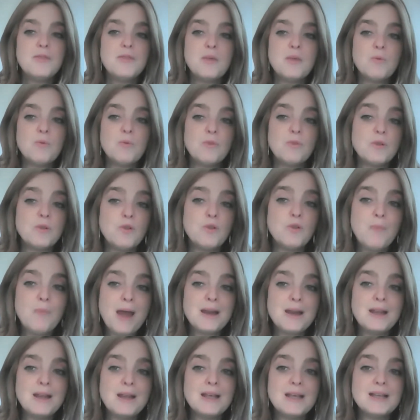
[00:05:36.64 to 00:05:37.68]
The,
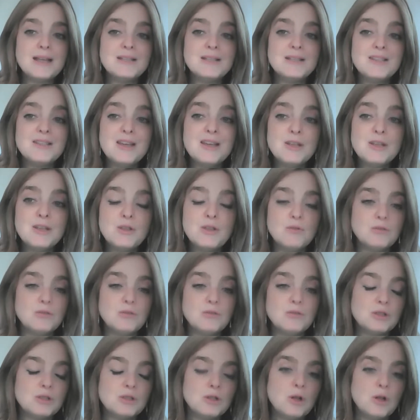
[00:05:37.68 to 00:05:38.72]
humanity
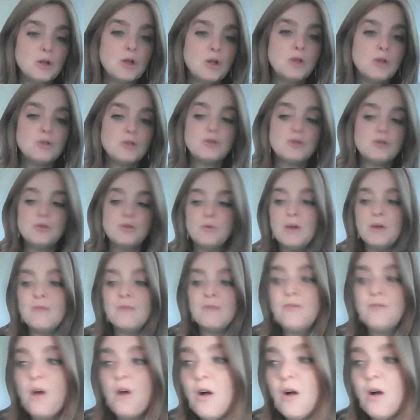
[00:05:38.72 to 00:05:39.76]
continues to
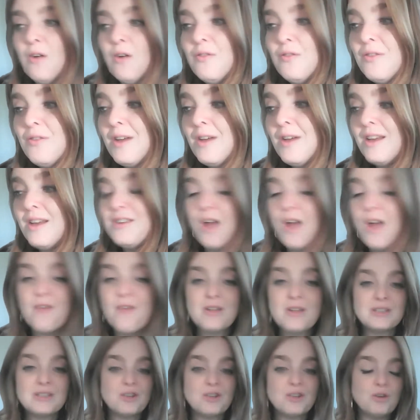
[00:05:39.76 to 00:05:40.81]
evolve, and not
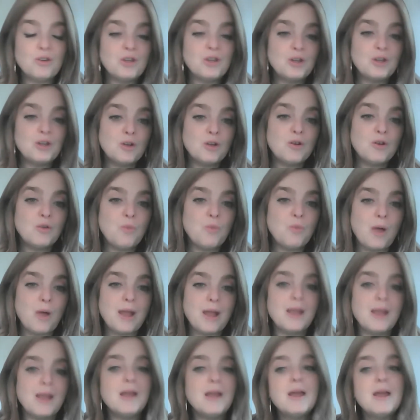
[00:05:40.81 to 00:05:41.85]
necessarily in a good
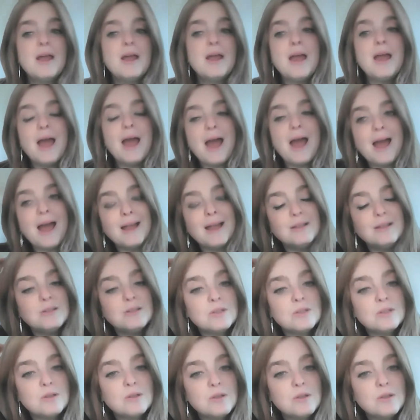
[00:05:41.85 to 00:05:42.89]
way, and
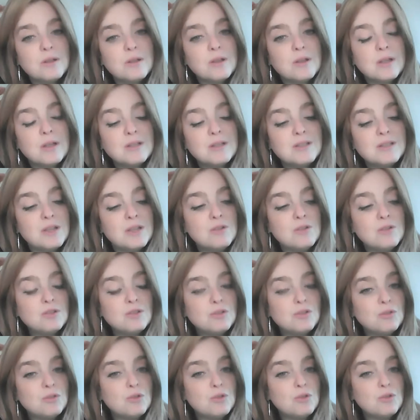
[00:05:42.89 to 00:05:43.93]
continues
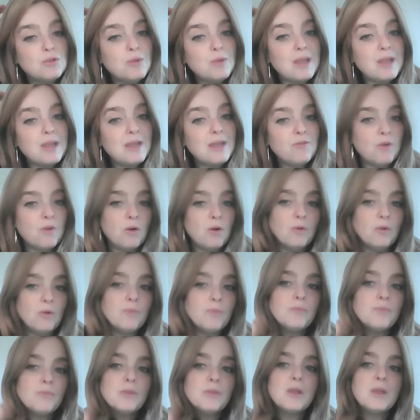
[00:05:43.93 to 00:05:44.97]
to do
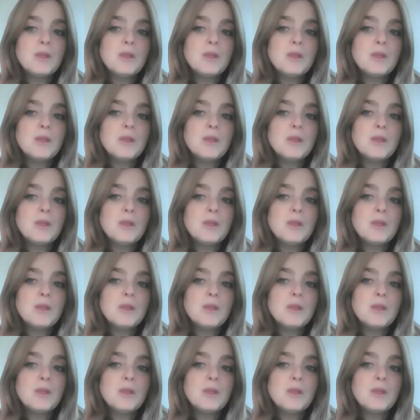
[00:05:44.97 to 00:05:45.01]
evil.